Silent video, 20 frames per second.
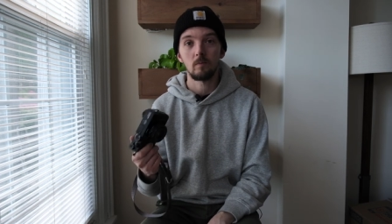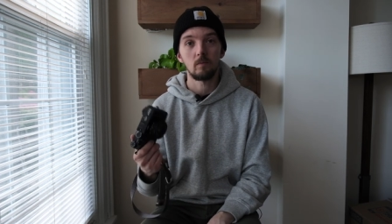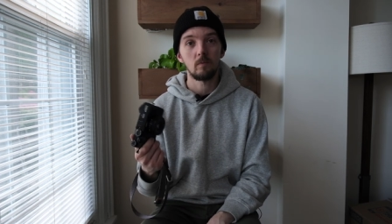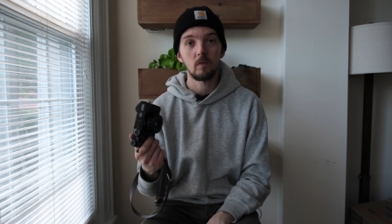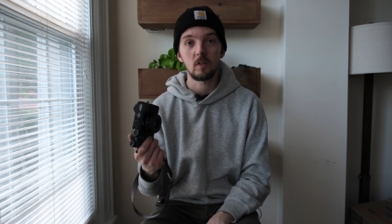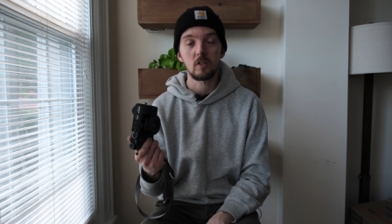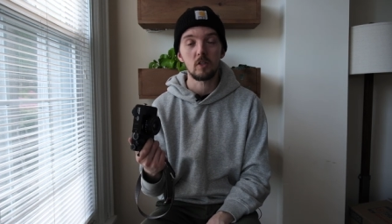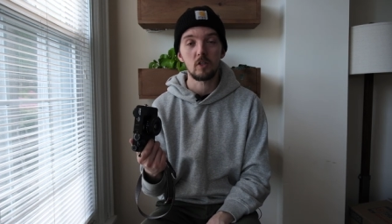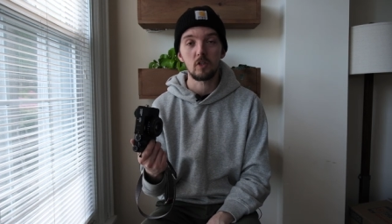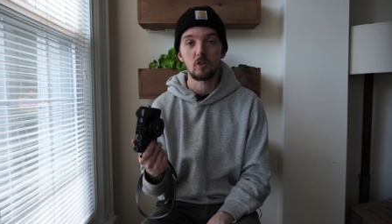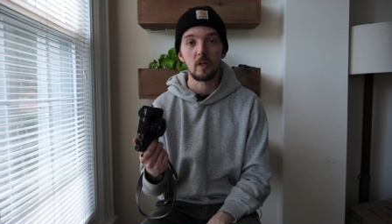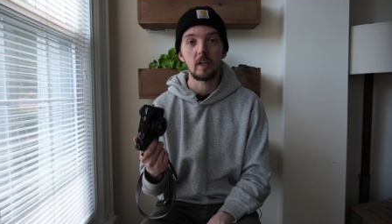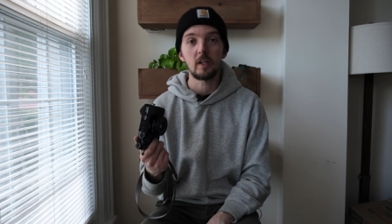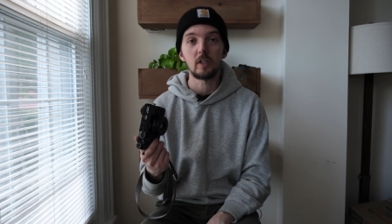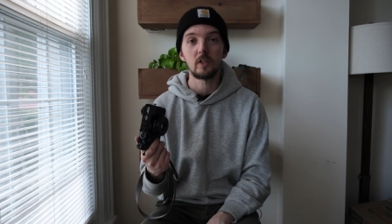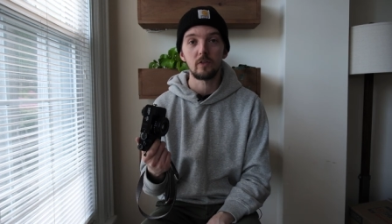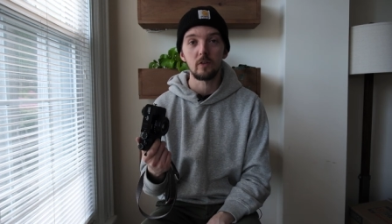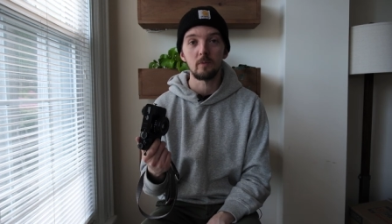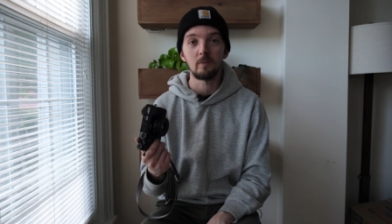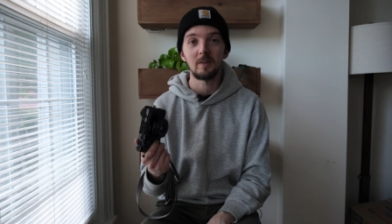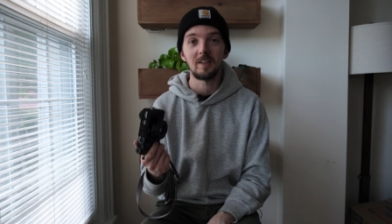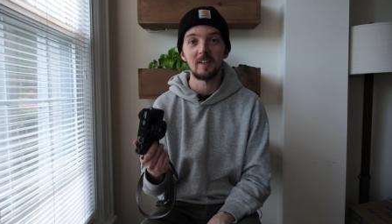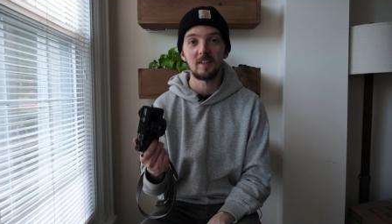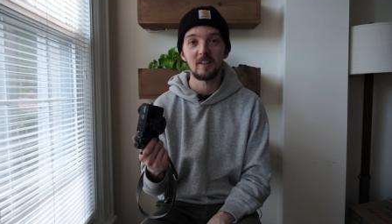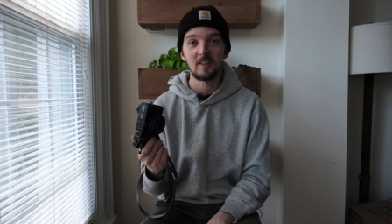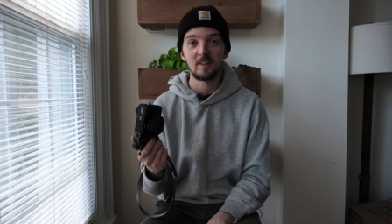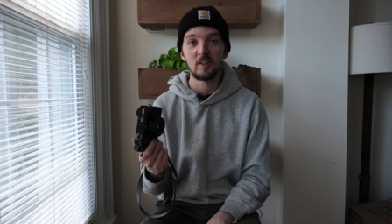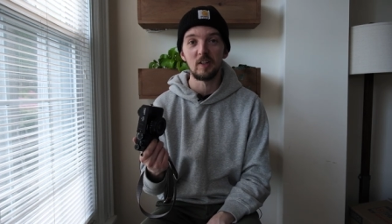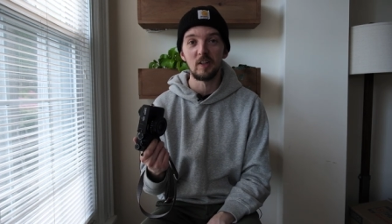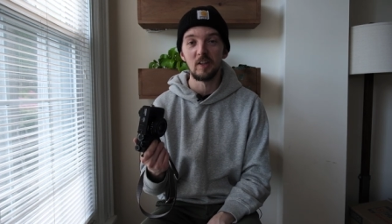this is strange for me
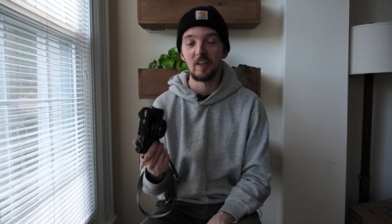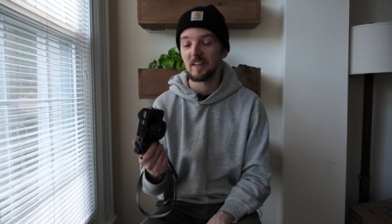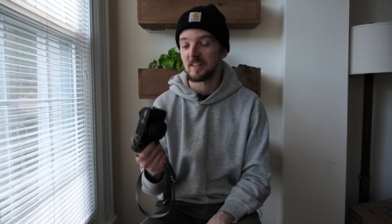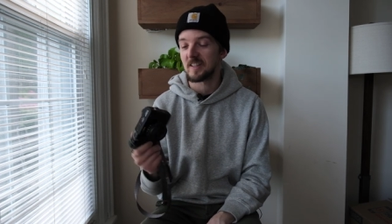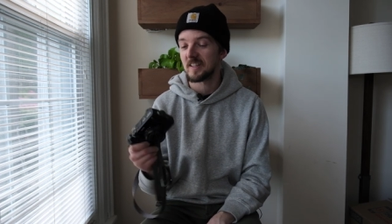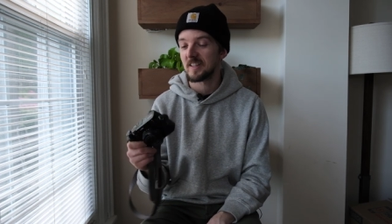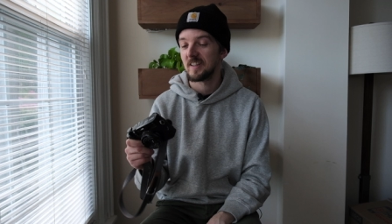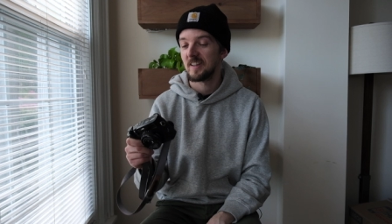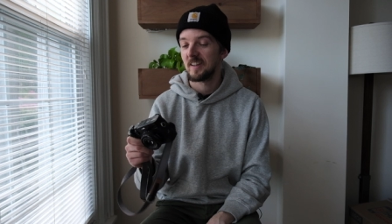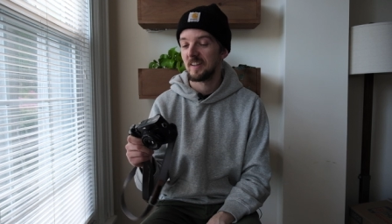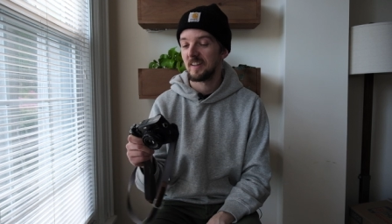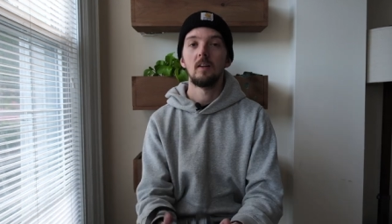to do this,